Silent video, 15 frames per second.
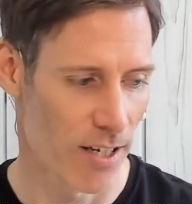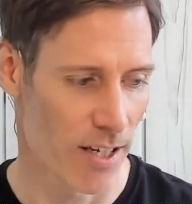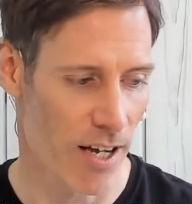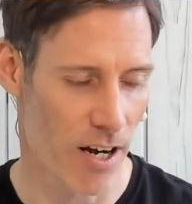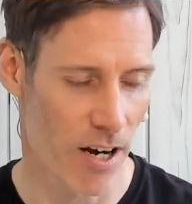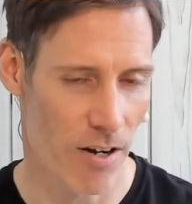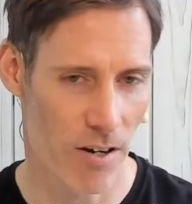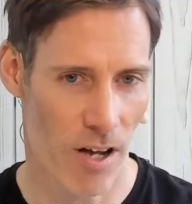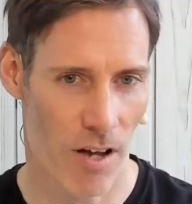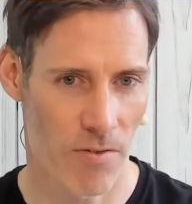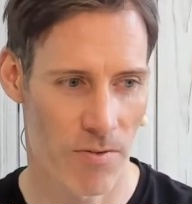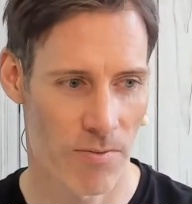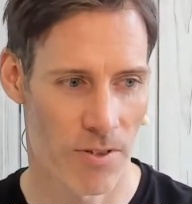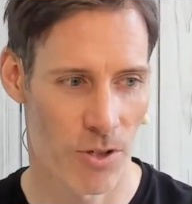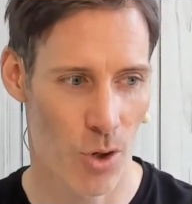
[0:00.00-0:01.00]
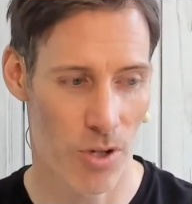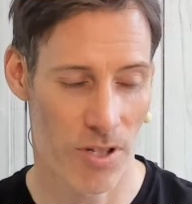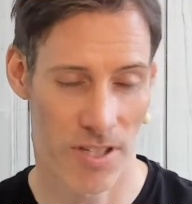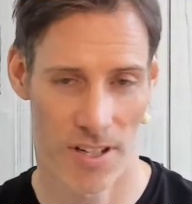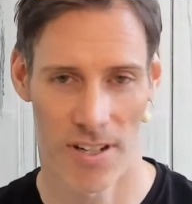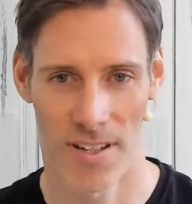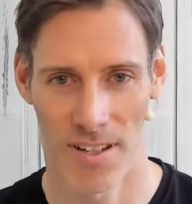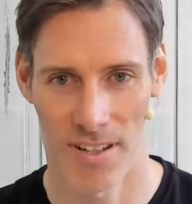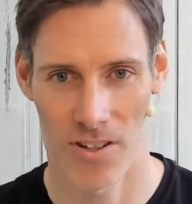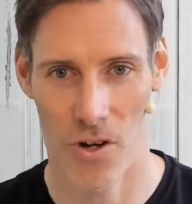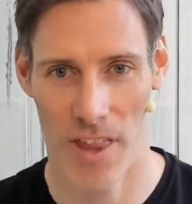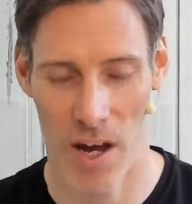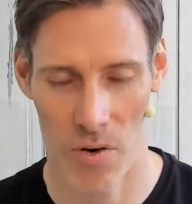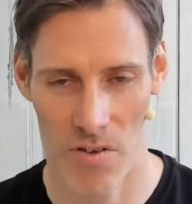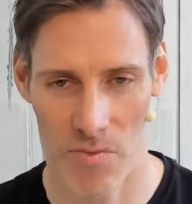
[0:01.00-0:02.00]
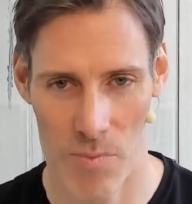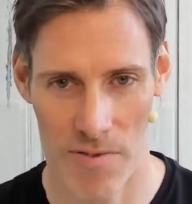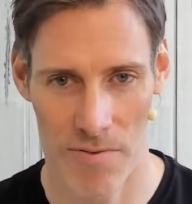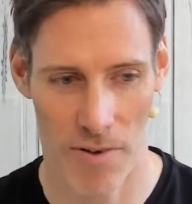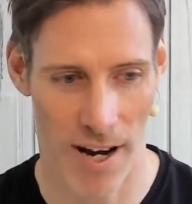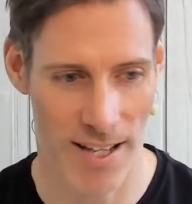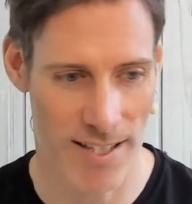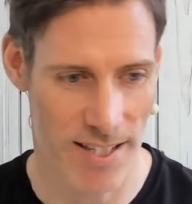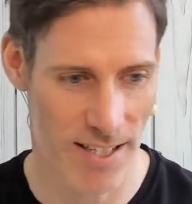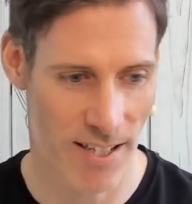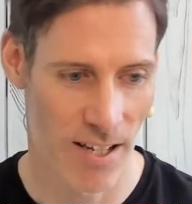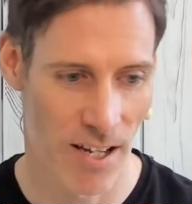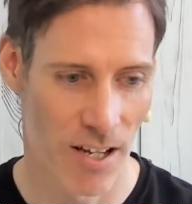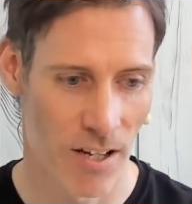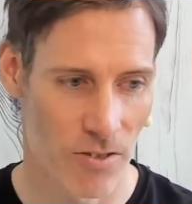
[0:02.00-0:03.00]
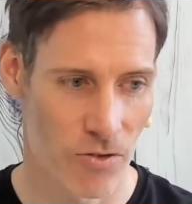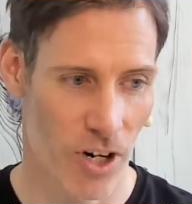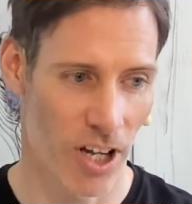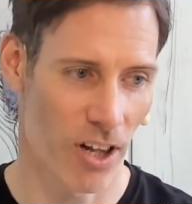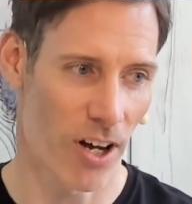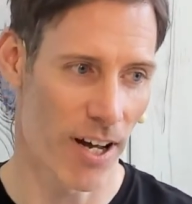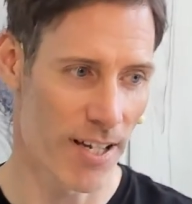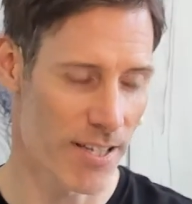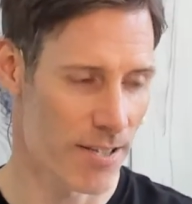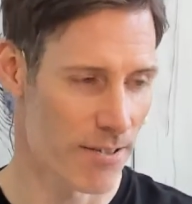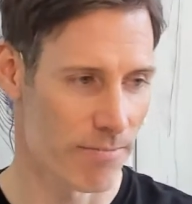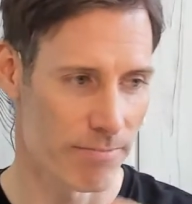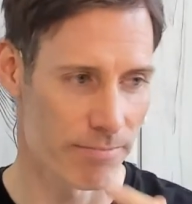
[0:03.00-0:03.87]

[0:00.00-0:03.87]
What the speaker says: And I got there with my friend and realized